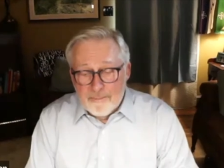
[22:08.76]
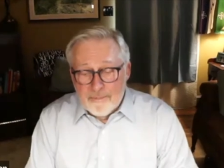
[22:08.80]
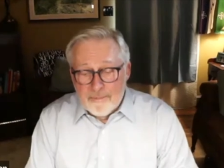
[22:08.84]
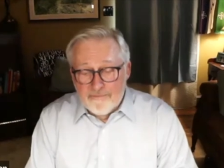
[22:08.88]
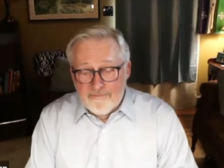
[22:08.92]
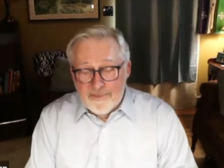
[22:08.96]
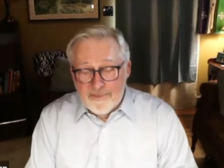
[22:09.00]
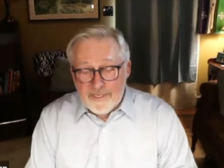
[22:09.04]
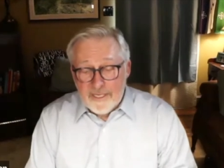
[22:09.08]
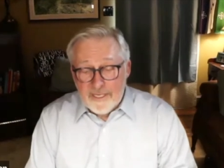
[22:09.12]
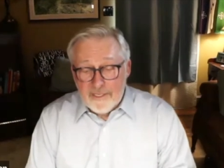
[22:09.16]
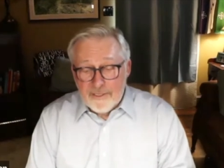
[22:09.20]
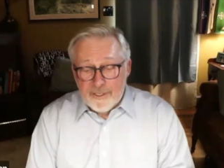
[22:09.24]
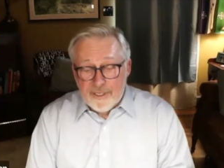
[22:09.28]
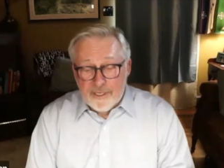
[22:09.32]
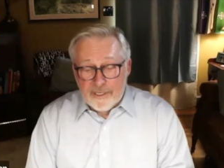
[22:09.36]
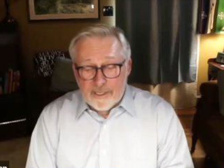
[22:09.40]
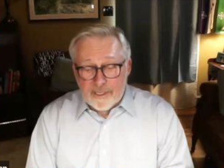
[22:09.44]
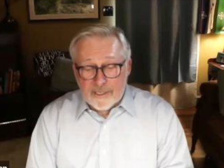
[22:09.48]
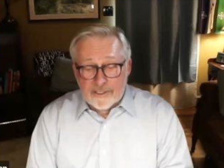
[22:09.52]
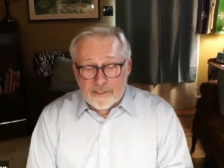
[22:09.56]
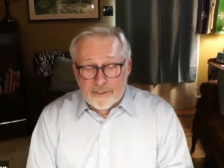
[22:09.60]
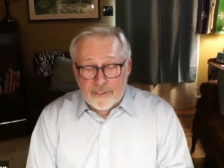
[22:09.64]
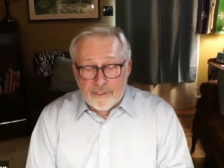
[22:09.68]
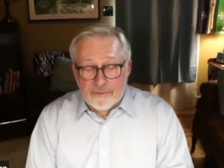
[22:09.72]
of teaching
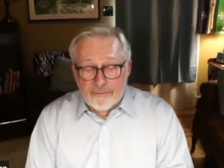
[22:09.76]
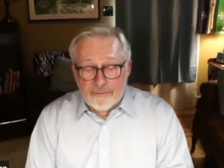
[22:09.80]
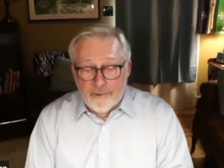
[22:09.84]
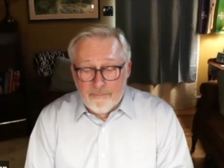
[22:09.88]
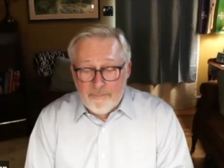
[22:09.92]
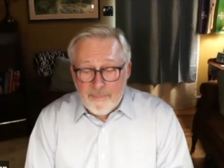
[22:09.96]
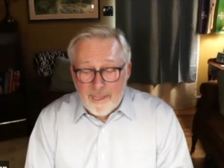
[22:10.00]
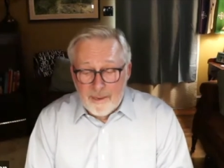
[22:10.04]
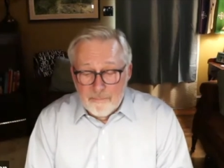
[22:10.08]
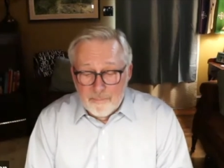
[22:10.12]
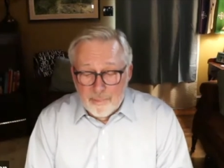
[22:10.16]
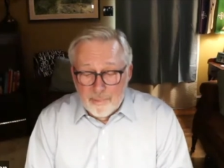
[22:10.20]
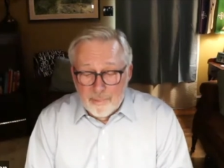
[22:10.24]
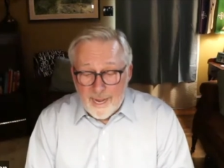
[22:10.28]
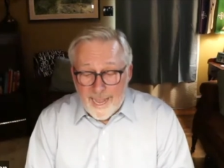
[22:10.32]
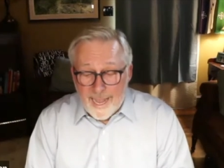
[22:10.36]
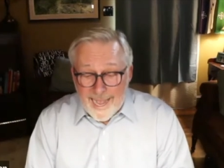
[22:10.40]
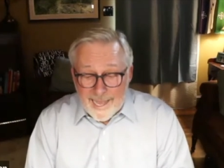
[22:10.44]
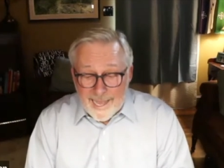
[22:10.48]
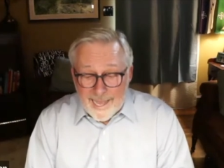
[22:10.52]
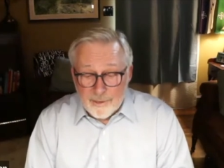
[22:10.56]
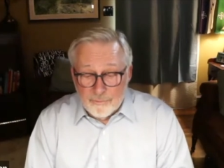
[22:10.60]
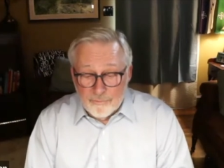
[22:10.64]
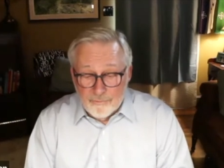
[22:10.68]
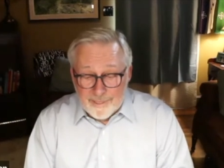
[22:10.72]
us to remember
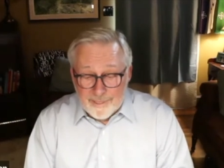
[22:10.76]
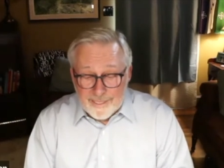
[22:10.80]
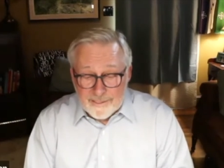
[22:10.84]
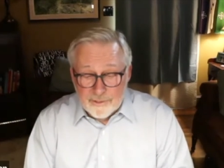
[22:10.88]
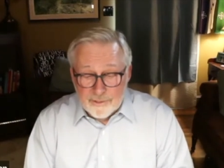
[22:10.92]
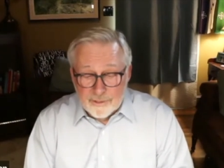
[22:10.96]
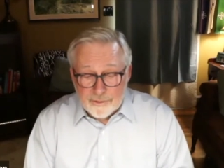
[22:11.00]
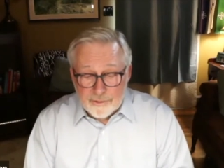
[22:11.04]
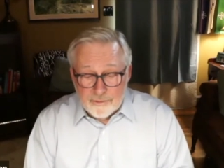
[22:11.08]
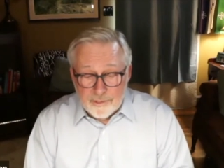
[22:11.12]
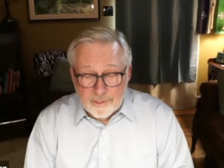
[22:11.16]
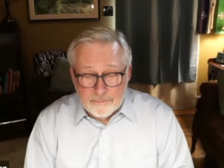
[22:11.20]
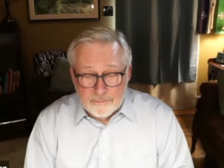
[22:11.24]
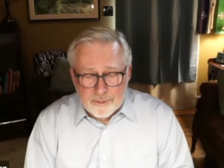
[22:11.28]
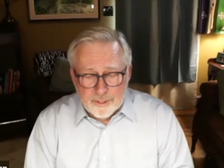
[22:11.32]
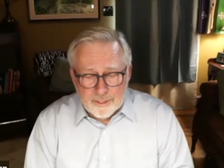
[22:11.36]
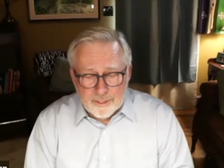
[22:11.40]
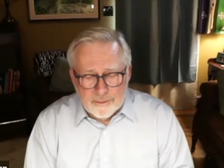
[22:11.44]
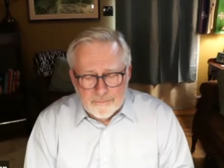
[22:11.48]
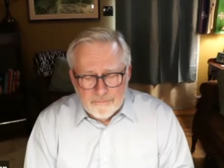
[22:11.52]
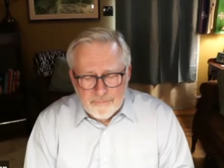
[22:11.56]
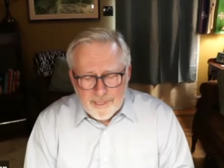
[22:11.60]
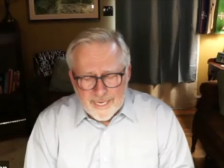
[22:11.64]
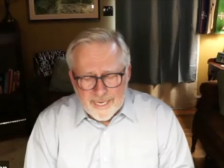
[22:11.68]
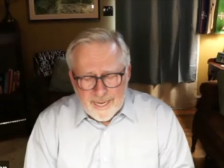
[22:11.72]
how to read
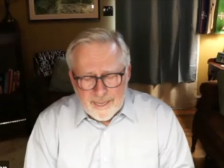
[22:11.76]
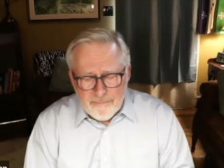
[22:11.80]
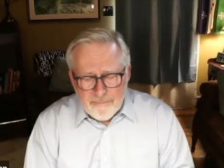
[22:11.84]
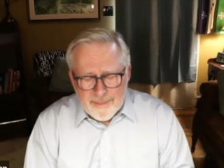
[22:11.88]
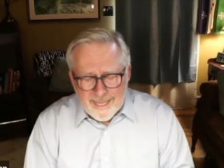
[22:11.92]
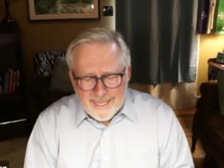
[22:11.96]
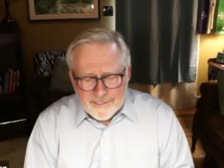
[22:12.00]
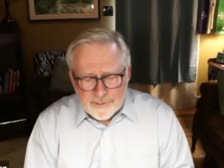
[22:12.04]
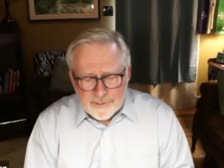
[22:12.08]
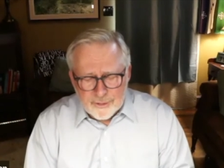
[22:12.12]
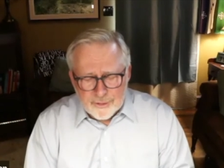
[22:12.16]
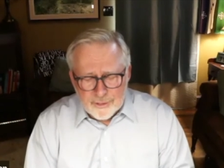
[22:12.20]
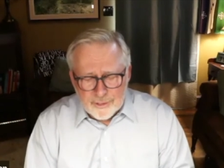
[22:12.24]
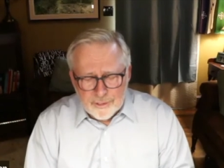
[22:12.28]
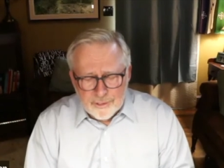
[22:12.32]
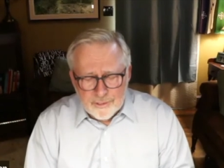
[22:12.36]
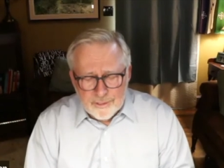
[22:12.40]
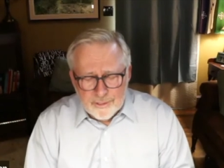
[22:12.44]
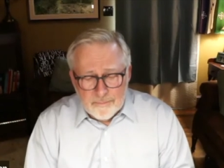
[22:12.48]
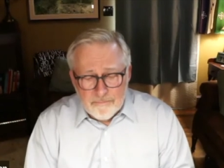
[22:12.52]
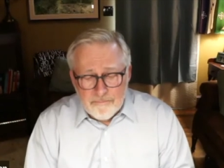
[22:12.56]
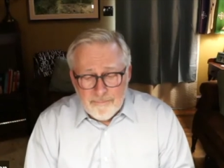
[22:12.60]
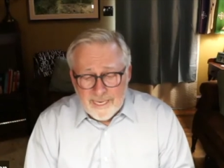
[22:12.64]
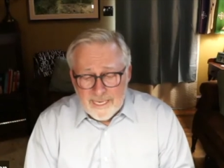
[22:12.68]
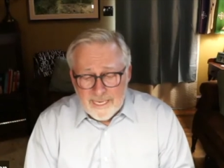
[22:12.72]
scripture, but I'm not sure
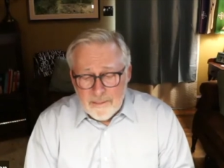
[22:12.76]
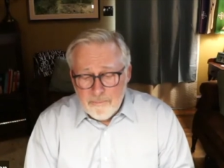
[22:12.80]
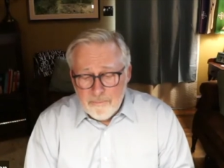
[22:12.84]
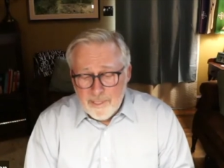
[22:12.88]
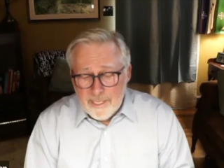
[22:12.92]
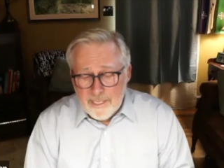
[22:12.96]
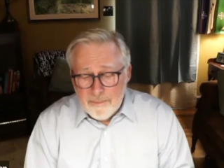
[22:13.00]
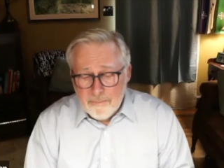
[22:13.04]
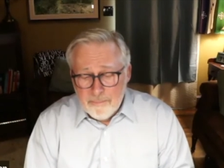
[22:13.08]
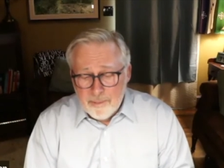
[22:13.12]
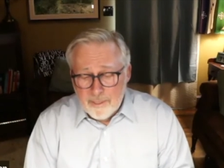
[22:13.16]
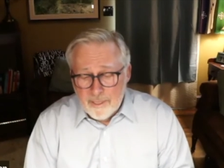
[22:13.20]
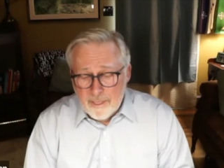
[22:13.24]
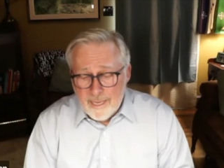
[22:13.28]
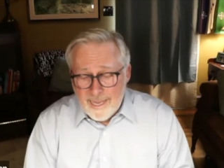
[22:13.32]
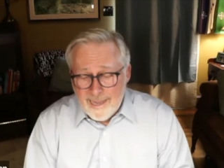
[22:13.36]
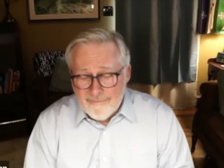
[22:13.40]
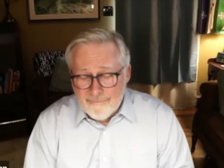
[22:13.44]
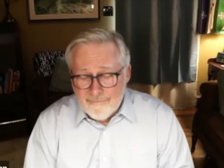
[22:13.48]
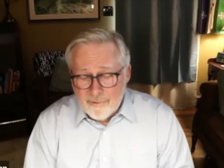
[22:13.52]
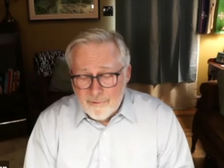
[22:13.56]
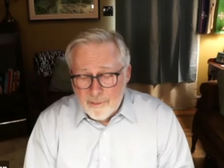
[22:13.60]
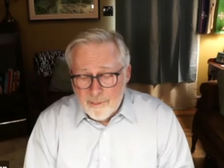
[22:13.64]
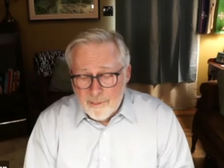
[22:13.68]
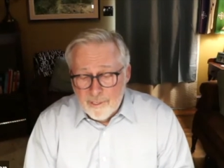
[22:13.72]
that many people
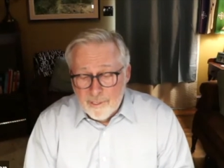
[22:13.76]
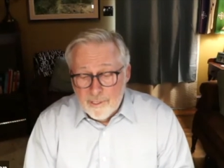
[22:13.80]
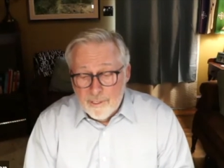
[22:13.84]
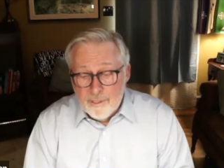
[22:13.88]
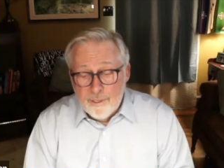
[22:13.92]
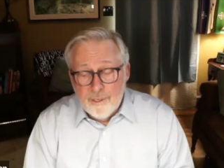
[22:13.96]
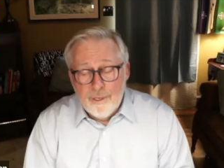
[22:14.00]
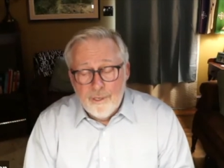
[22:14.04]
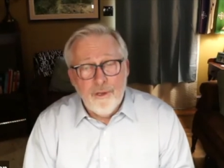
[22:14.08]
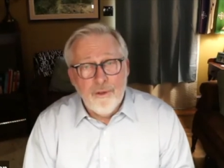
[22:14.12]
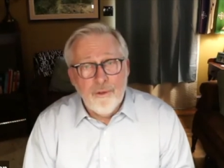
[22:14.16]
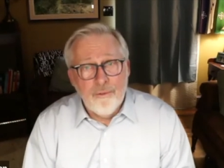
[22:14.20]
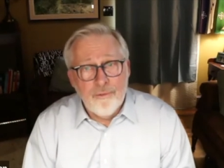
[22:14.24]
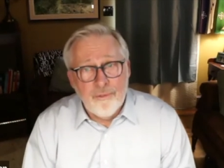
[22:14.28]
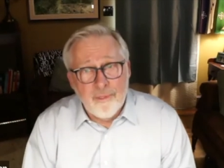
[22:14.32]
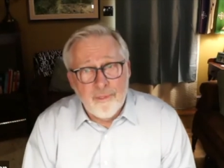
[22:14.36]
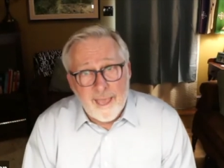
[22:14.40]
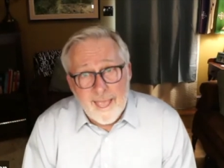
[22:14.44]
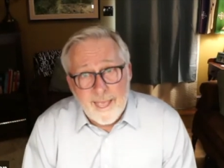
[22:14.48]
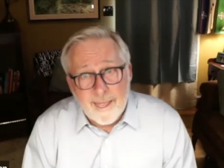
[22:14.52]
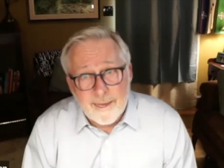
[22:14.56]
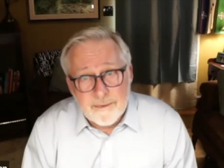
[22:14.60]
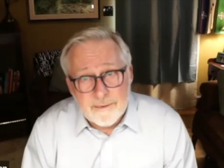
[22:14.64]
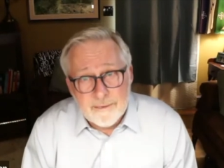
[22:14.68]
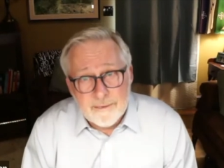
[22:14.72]
ever knew
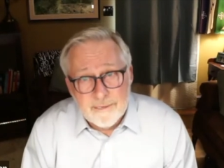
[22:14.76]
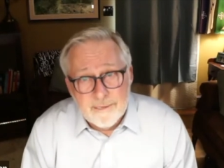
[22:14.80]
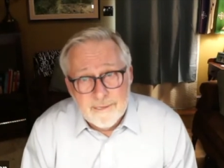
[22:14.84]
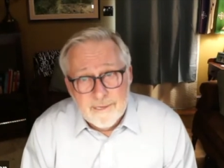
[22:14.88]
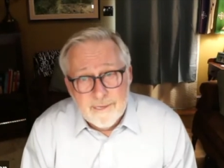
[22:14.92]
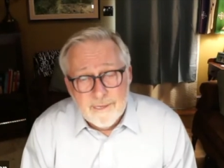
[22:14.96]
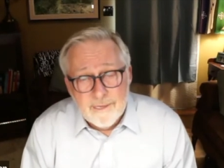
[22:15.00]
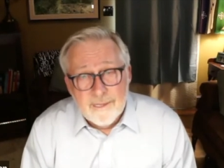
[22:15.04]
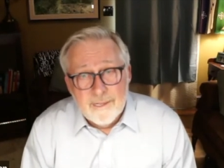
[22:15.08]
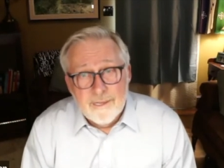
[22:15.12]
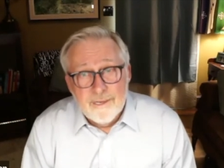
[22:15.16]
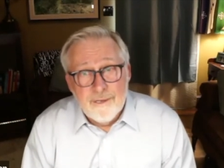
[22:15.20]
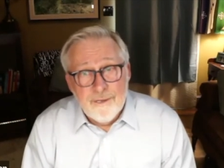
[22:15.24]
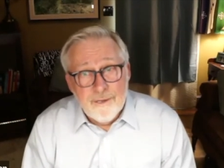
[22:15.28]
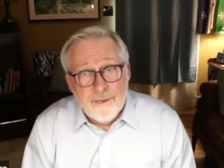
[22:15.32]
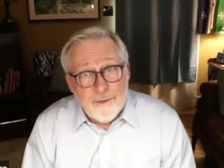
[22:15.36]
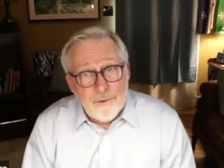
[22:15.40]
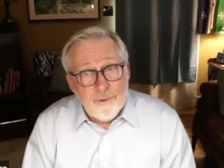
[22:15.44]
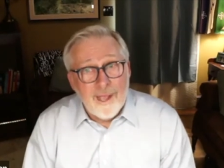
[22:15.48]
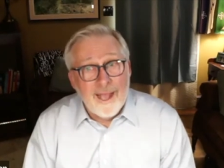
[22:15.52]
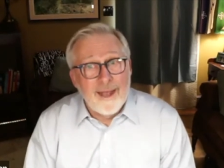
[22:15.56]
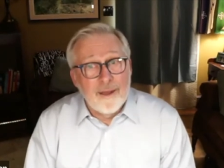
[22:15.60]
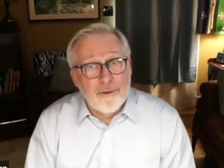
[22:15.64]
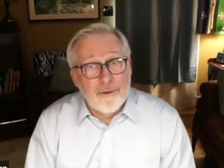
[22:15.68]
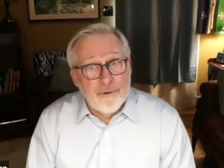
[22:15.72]

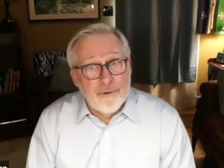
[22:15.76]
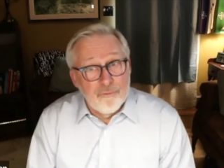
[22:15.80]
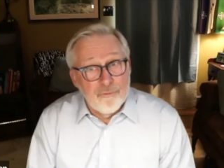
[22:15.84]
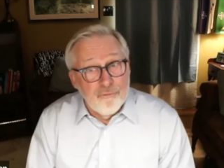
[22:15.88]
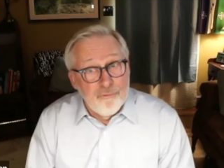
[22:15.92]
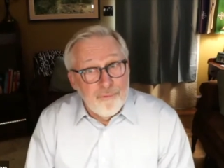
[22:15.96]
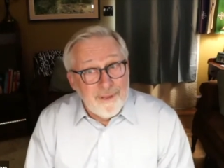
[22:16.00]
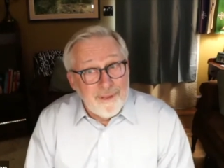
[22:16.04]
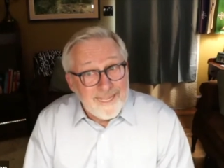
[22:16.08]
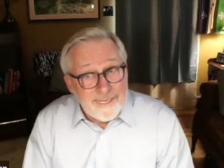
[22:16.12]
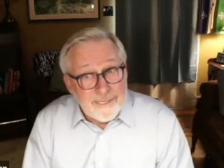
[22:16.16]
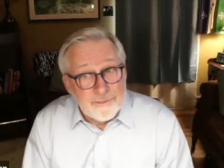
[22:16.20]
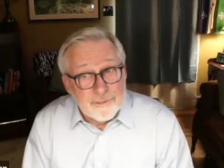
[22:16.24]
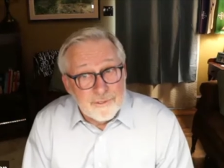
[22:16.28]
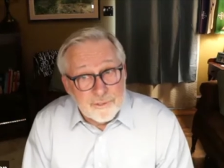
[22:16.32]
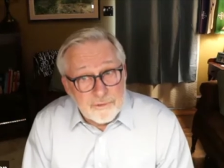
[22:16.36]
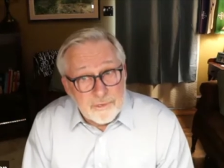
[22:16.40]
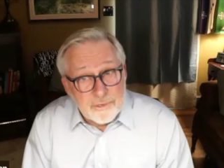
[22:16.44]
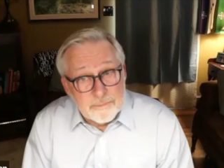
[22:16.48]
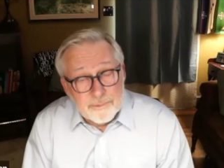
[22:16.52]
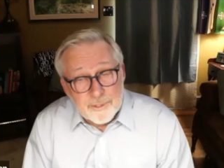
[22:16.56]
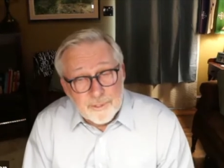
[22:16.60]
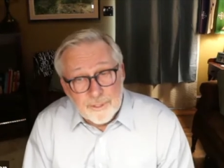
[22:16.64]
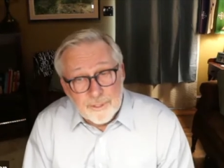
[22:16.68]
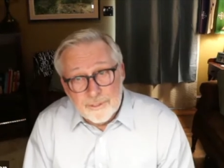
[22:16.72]
how to read
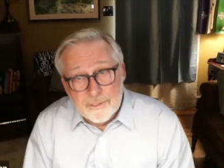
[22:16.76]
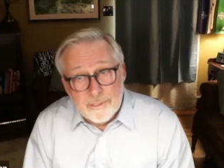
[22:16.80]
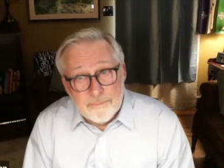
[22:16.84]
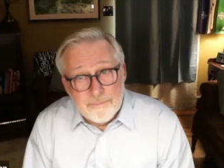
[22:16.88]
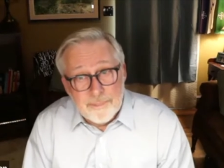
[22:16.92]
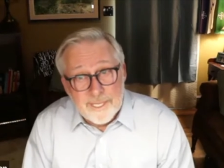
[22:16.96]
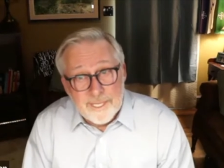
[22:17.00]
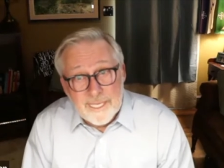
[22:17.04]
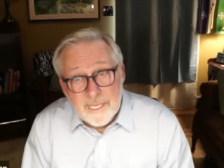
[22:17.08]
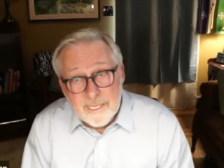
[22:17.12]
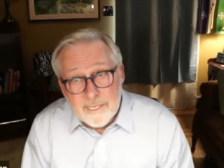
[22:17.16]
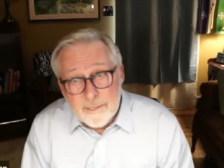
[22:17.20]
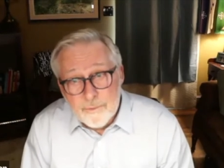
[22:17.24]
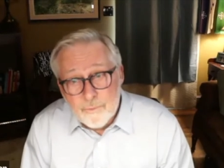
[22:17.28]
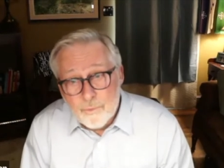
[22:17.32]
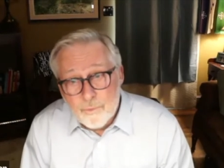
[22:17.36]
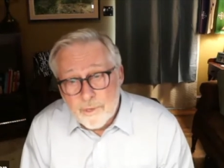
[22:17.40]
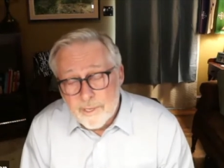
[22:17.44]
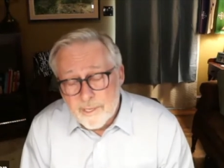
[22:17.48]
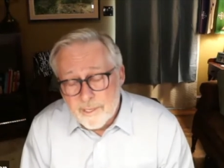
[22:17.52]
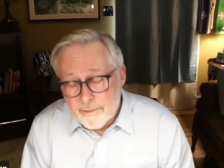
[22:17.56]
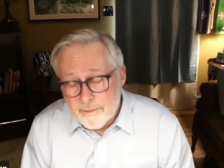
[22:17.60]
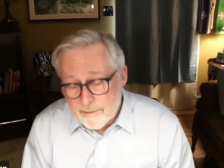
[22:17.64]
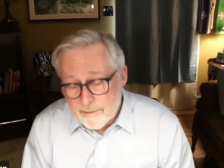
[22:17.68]
scripture to begin with.